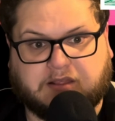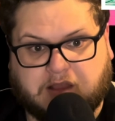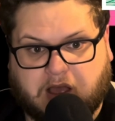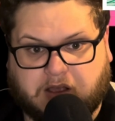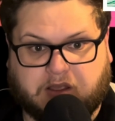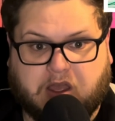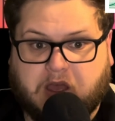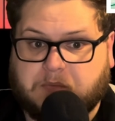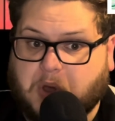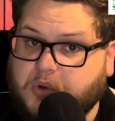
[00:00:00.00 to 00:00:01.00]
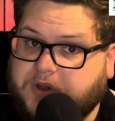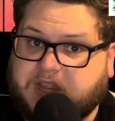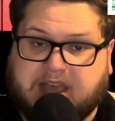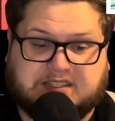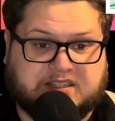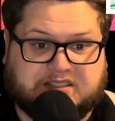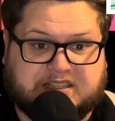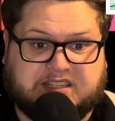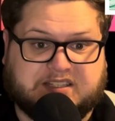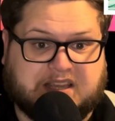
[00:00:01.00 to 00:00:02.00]
Lung. Po realizes
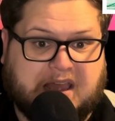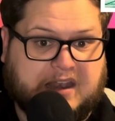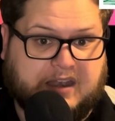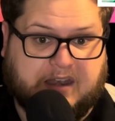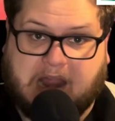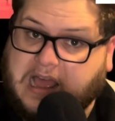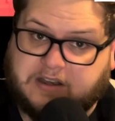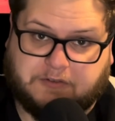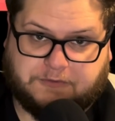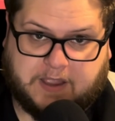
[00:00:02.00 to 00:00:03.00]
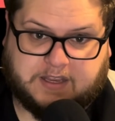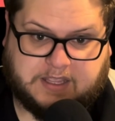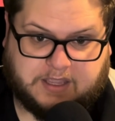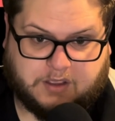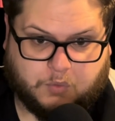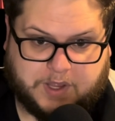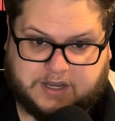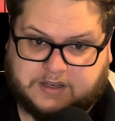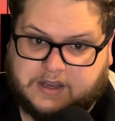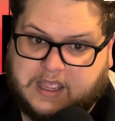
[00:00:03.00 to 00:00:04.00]
this is not a fight he can
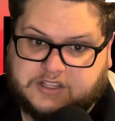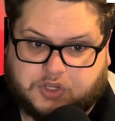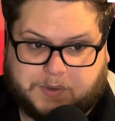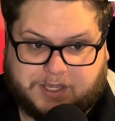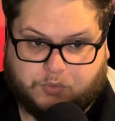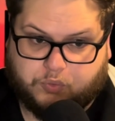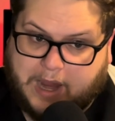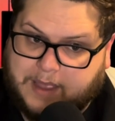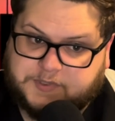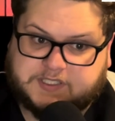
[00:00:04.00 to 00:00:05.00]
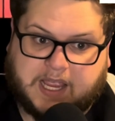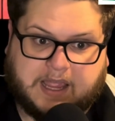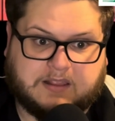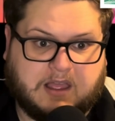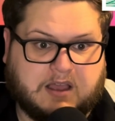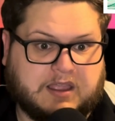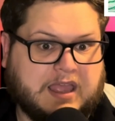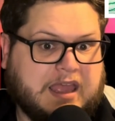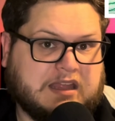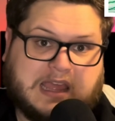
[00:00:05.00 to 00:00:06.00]
win, so he grabs Tai Lung
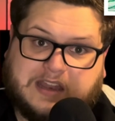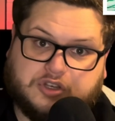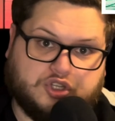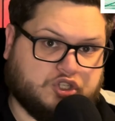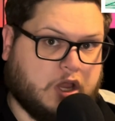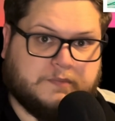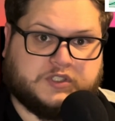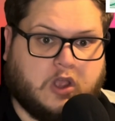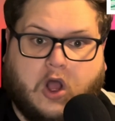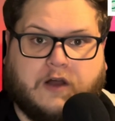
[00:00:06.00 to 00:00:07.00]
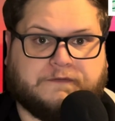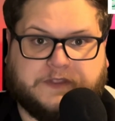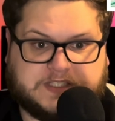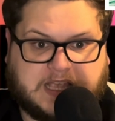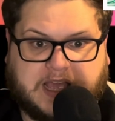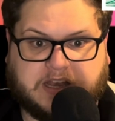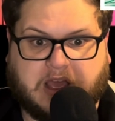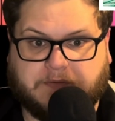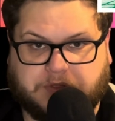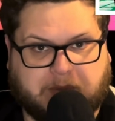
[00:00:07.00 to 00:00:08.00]
and jumps off the side
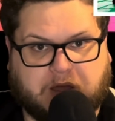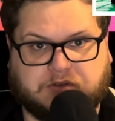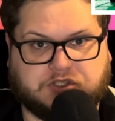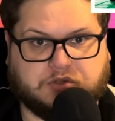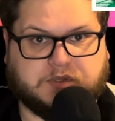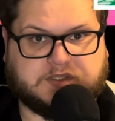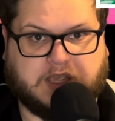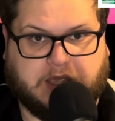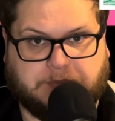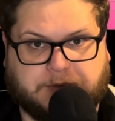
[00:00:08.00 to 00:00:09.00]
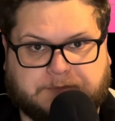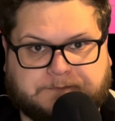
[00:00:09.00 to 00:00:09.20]
of the mountain to escape.